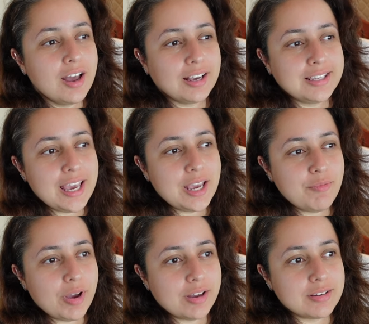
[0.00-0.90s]
I
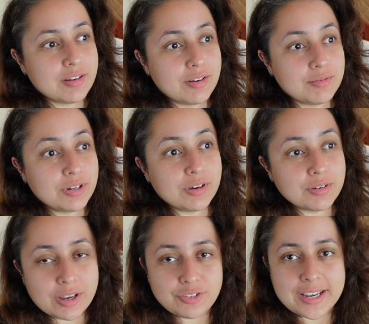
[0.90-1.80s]
came and you
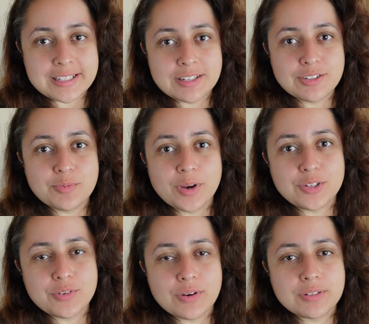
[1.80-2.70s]
know checked into my
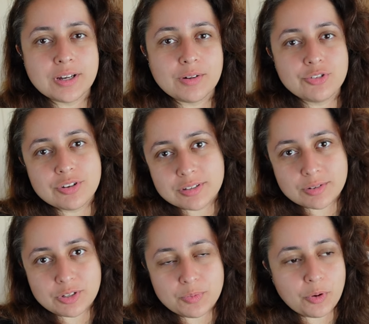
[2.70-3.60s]
new hotel, which is
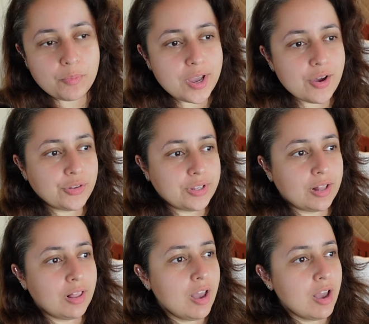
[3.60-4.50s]
the Newport Bay
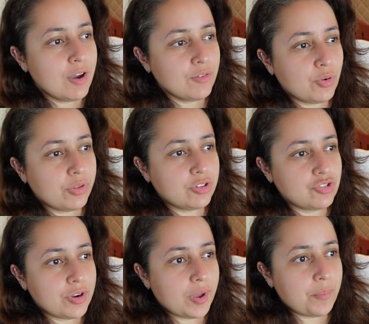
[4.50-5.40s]
Hotel, for this
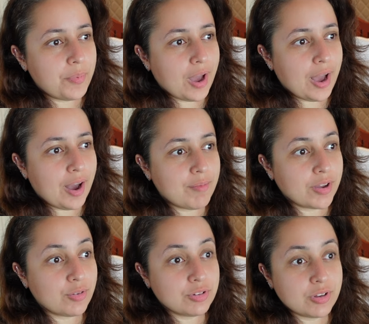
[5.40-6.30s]
trip. Um,
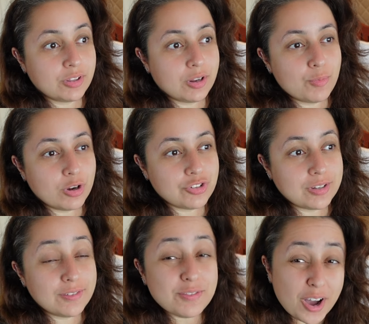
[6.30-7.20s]
I also ended up
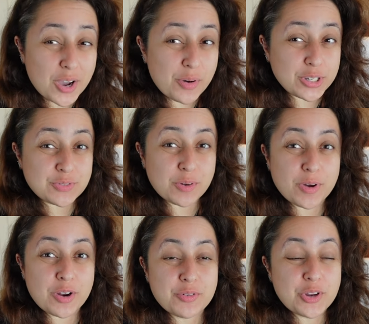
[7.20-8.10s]
watching the fireworks from
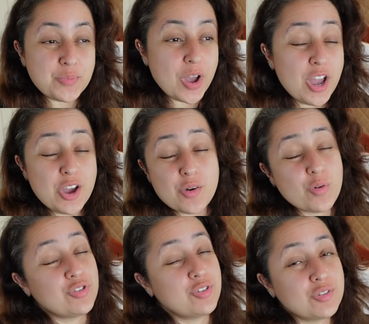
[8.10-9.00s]
my room,
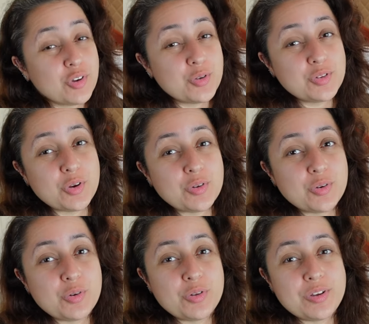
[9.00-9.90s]
which is so, so
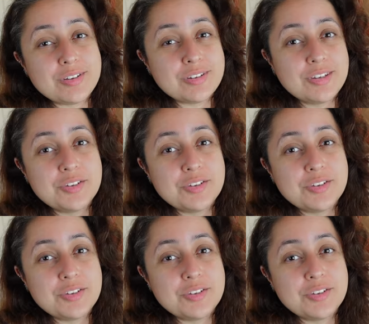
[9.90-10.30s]
cool. You can see